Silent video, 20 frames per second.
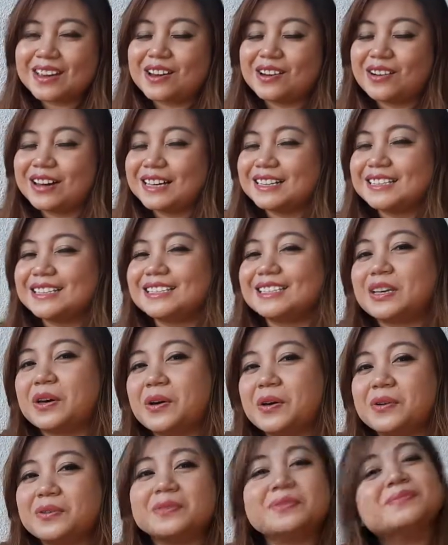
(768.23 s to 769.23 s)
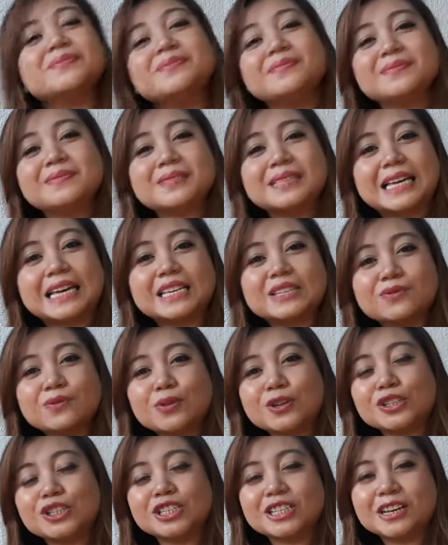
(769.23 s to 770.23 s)
Right, so thanks for
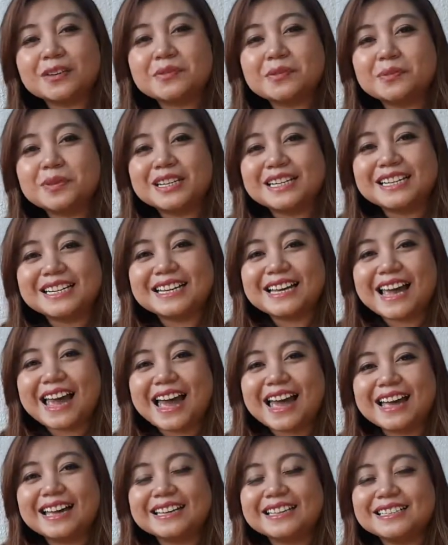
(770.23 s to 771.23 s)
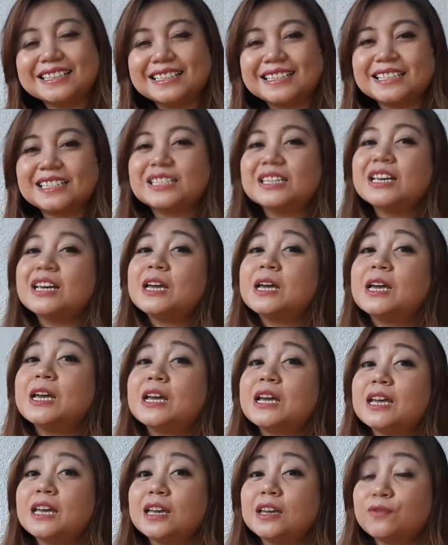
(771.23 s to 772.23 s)
watching everybody and
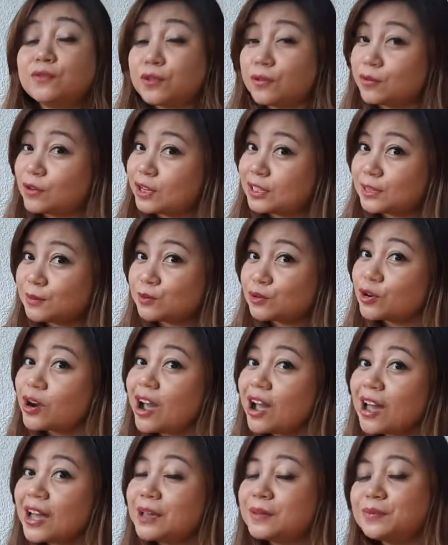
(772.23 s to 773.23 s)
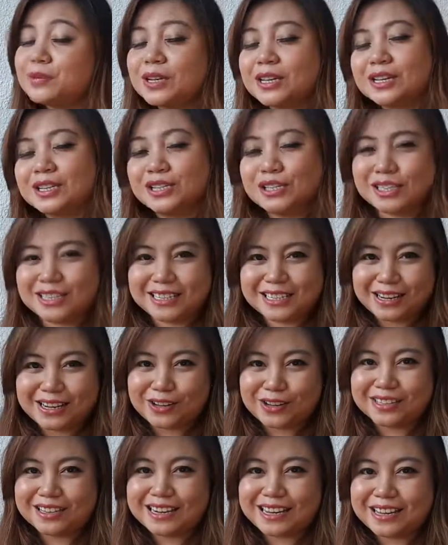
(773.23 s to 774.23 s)
if you've not subscribed, just click
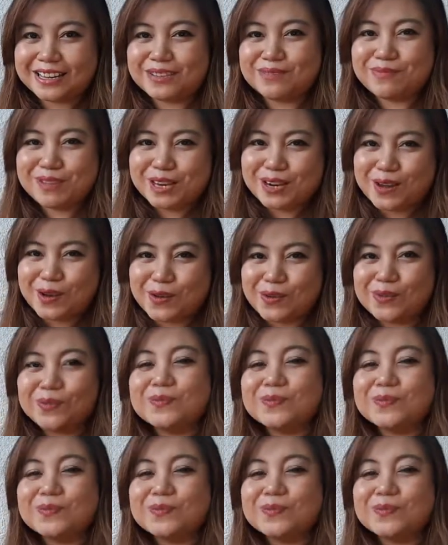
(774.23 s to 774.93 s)
on the link below.